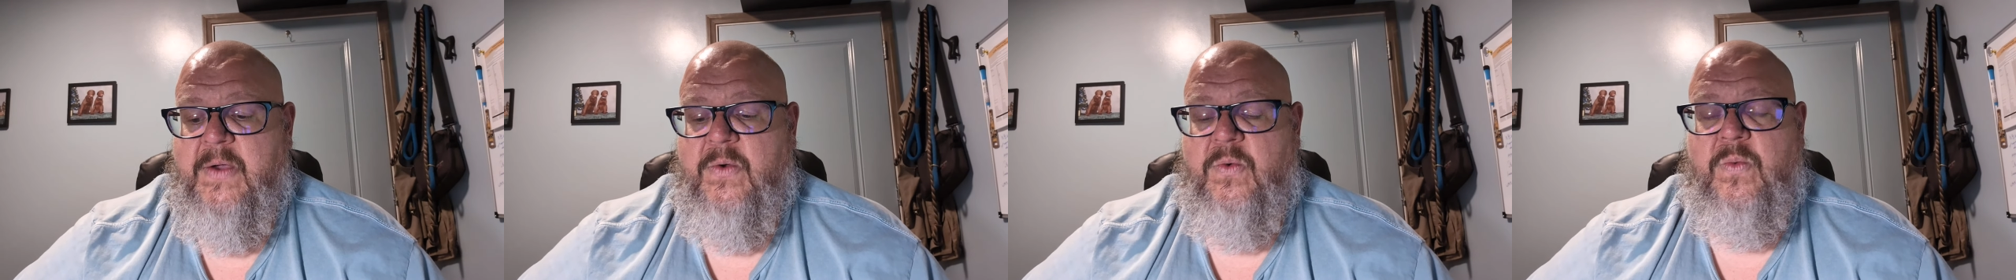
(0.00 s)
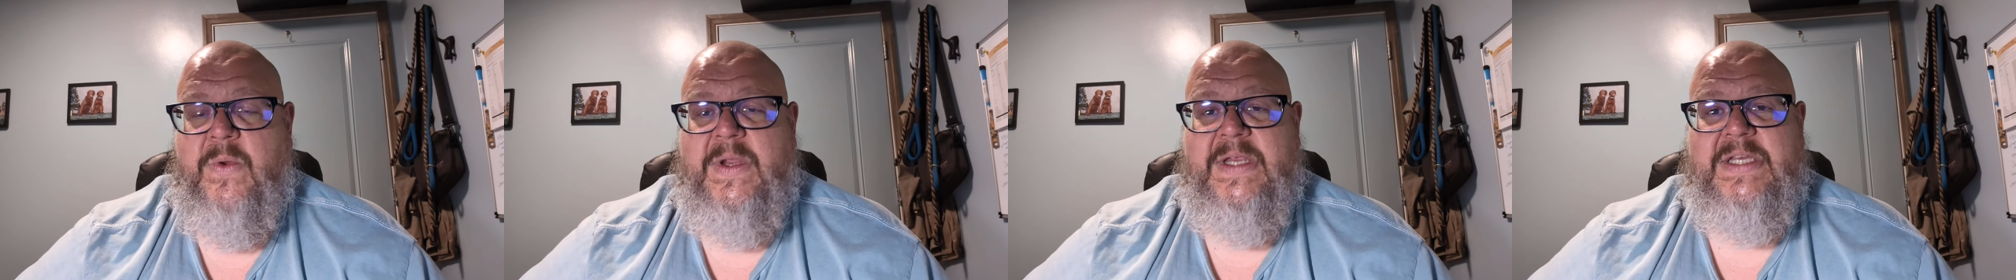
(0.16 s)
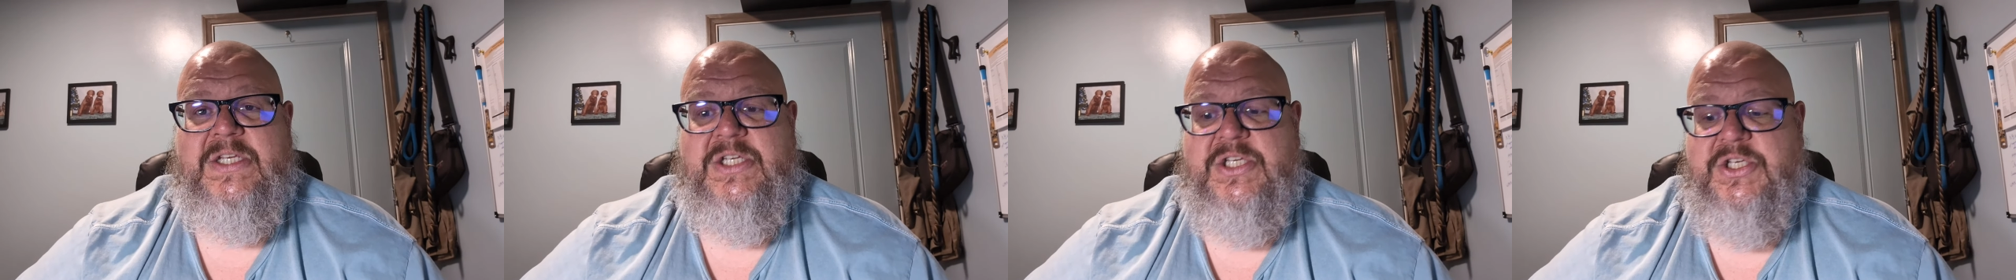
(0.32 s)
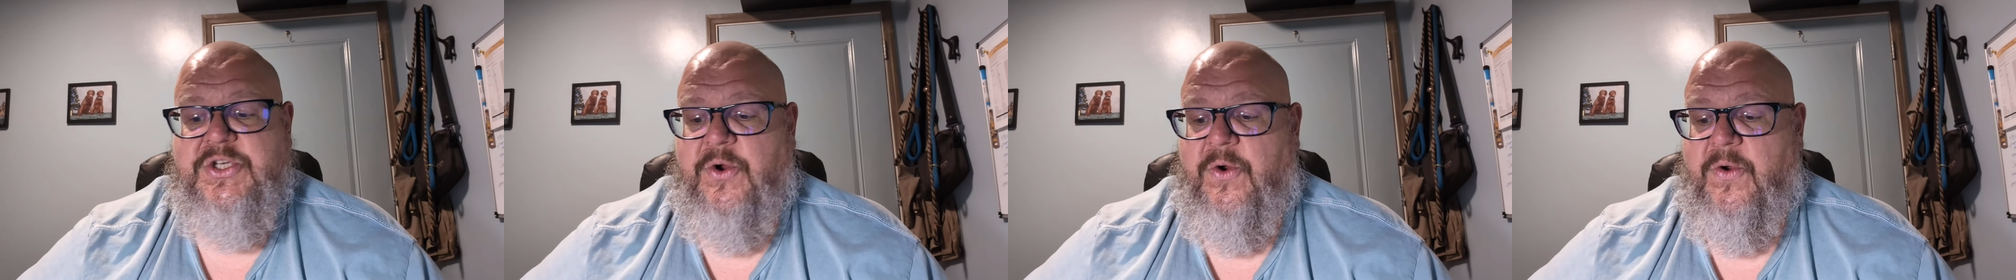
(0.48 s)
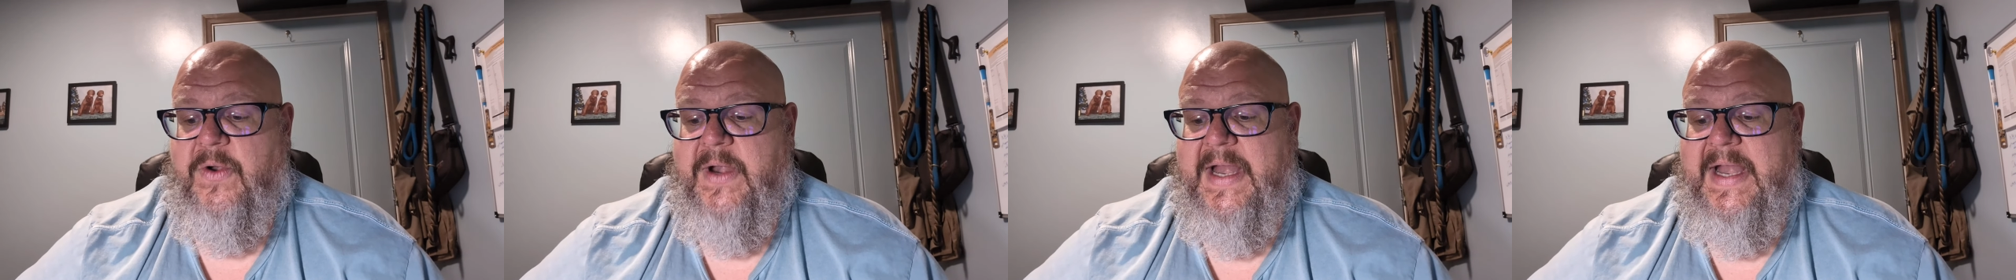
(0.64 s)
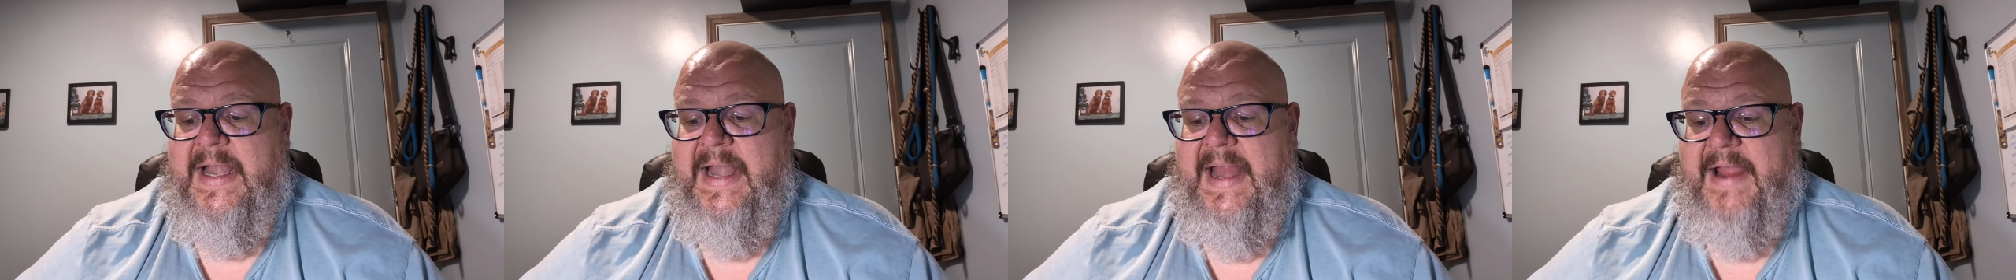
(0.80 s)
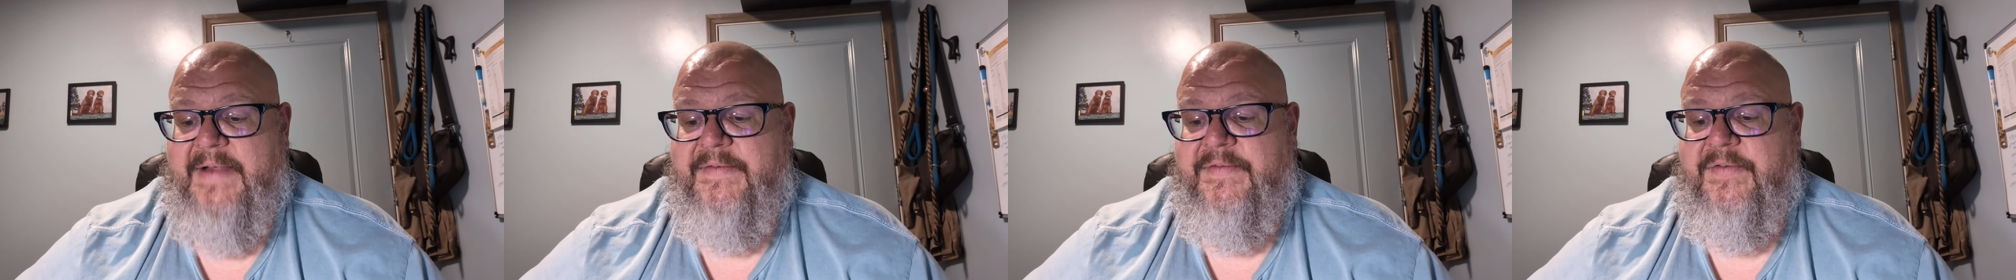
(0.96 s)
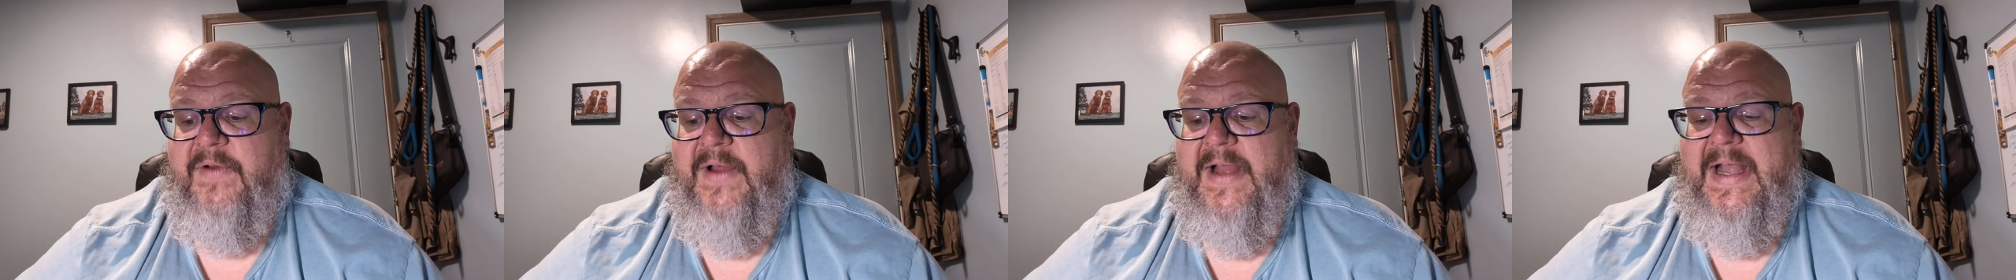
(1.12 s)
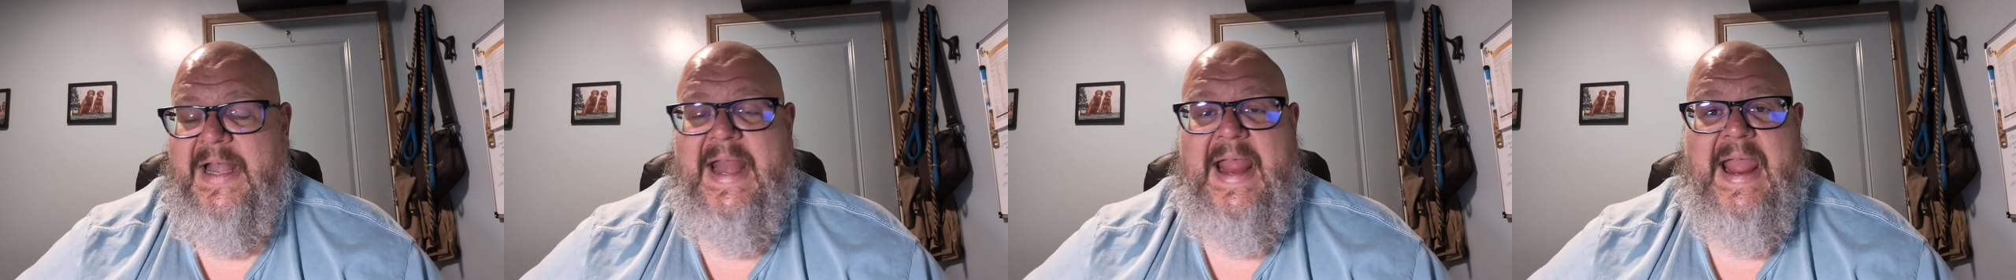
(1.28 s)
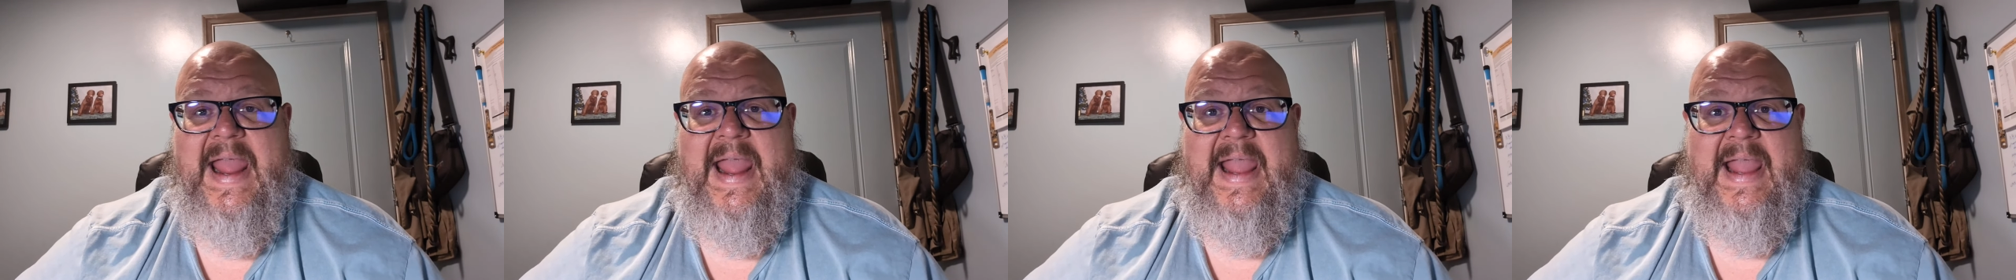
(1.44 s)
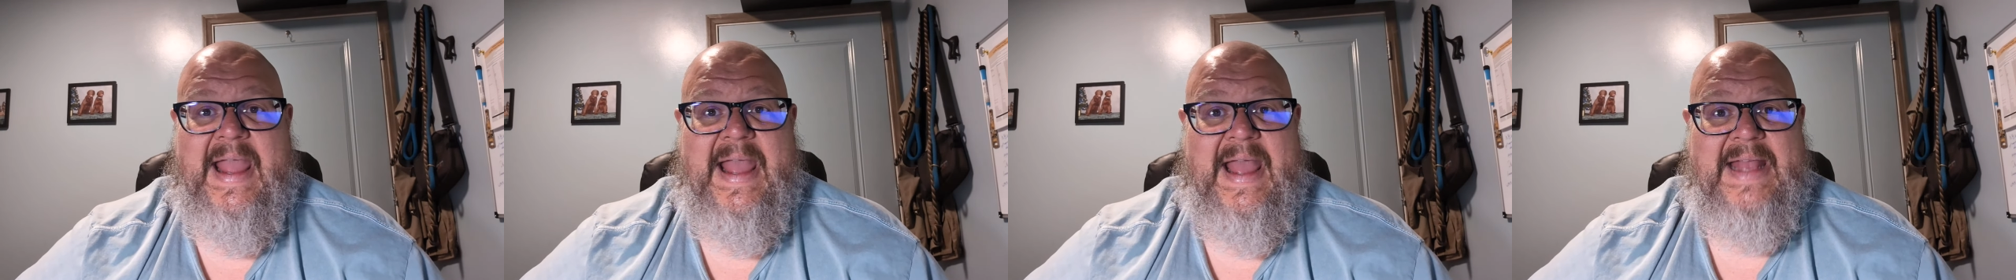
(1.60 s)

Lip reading: We started every day